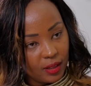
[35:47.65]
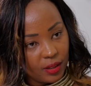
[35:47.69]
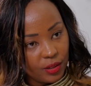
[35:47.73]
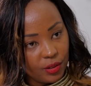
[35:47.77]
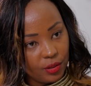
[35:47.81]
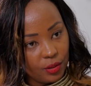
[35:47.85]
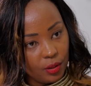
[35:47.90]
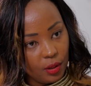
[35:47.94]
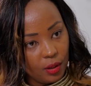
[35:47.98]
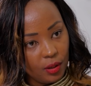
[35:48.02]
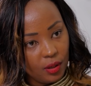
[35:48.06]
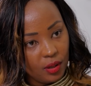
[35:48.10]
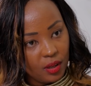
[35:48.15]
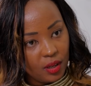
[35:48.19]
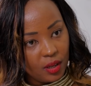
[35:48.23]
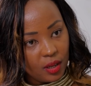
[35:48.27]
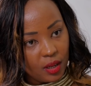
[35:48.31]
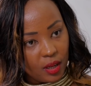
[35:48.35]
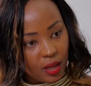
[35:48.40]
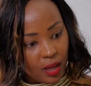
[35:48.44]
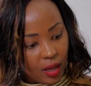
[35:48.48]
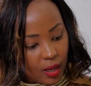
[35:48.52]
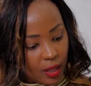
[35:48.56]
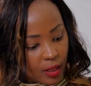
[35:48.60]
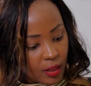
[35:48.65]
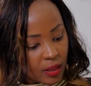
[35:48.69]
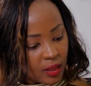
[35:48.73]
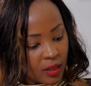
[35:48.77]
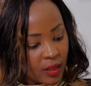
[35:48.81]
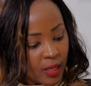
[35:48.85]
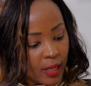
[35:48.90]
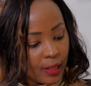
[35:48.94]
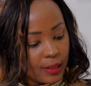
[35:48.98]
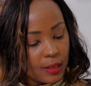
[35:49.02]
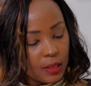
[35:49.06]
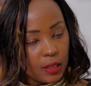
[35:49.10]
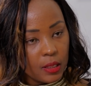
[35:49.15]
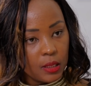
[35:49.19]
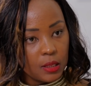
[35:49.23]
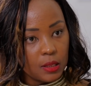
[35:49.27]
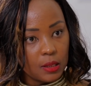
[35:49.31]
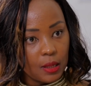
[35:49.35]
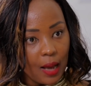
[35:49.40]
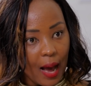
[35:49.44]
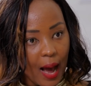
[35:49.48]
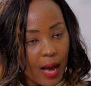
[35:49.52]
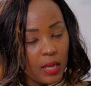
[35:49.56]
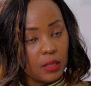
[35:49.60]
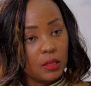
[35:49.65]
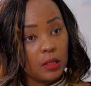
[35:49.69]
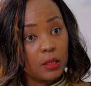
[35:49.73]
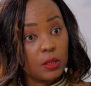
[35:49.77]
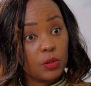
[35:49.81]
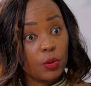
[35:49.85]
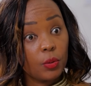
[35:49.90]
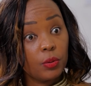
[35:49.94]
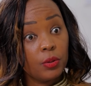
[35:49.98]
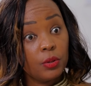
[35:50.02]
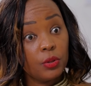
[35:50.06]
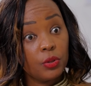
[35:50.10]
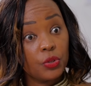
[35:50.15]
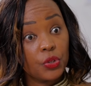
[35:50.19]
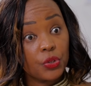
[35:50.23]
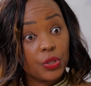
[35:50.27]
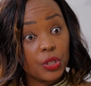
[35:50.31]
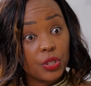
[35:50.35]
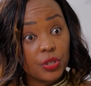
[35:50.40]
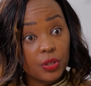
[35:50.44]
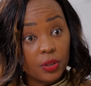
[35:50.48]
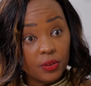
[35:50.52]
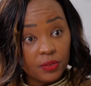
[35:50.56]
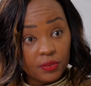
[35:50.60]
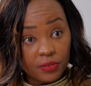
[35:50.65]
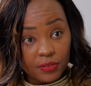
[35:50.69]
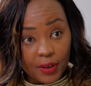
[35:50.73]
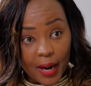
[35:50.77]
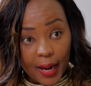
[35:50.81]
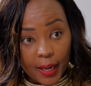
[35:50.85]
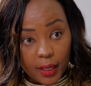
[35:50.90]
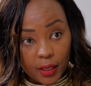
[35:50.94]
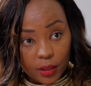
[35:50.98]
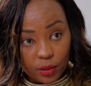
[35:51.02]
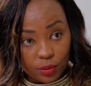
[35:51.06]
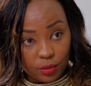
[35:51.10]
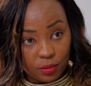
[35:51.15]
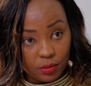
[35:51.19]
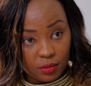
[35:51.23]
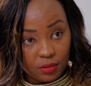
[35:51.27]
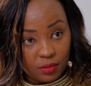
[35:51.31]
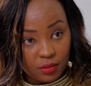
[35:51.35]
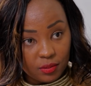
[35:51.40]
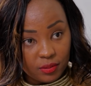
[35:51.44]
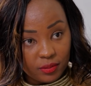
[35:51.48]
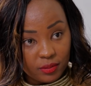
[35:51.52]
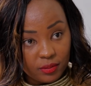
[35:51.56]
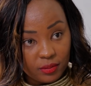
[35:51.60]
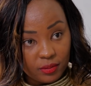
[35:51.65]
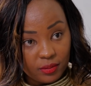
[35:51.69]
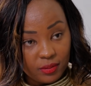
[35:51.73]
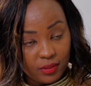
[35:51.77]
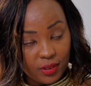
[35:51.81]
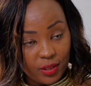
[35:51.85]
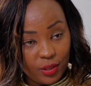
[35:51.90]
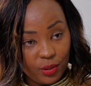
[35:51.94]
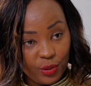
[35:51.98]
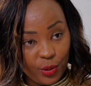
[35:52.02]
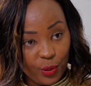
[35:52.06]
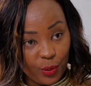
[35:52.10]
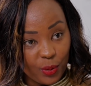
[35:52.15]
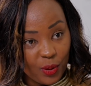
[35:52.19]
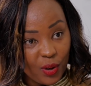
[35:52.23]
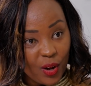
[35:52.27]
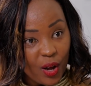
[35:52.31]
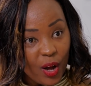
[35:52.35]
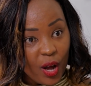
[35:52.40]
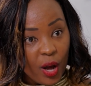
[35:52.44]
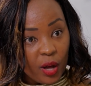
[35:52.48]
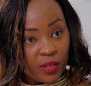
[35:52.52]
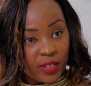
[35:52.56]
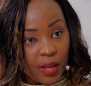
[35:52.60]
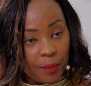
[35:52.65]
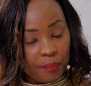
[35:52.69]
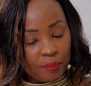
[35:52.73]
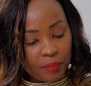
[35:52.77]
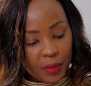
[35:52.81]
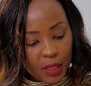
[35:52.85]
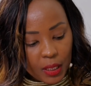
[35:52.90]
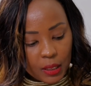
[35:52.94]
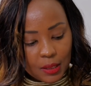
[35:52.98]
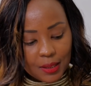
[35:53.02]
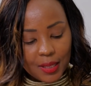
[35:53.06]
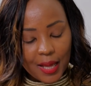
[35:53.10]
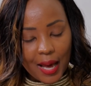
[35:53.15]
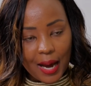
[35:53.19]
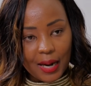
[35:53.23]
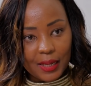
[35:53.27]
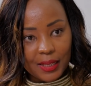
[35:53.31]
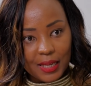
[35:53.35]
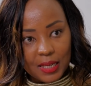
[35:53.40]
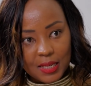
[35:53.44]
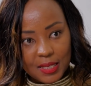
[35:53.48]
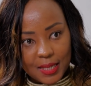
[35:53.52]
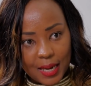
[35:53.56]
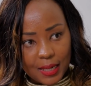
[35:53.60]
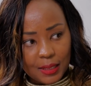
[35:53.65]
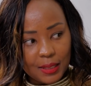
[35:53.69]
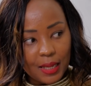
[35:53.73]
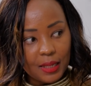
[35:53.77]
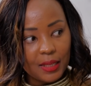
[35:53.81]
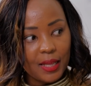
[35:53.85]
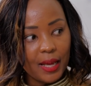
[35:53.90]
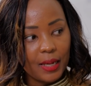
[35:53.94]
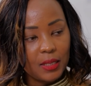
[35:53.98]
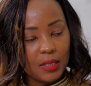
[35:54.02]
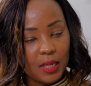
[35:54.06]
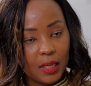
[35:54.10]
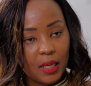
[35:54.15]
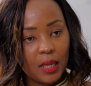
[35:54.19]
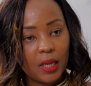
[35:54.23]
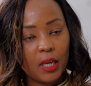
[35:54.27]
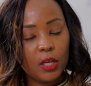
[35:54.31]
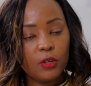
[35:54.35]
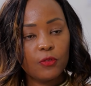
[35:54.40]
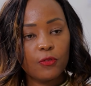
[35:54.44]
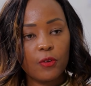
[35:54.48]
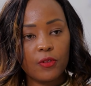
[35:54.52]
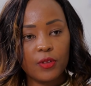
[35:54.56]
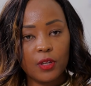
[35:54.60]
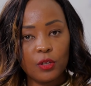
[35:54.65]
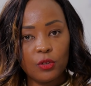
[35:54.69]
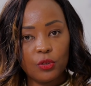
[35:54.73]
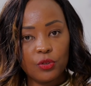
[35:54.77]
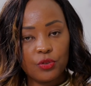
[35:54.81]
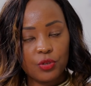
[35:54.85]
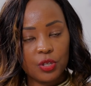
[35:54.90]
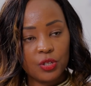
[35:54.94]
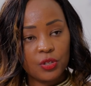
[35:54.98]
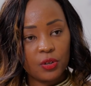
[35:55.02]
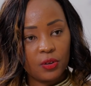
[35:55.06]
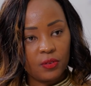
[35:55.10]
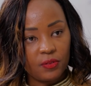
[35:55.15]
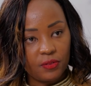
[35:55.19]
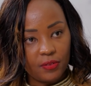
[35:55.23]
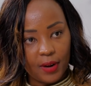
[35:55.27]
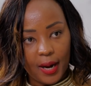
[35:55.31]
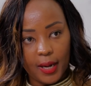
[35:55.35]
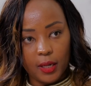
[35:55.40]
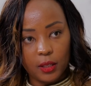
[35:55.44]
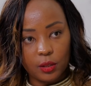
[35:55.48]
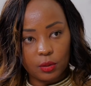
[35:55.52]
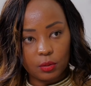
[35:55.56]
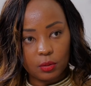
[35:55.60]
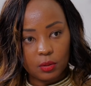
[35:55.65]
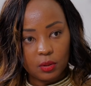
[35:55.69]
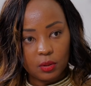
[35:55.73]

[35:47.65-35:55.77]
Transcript: You know, this has its own nutrition value. You know, the minute they understand that they are taking it for the nutrition value.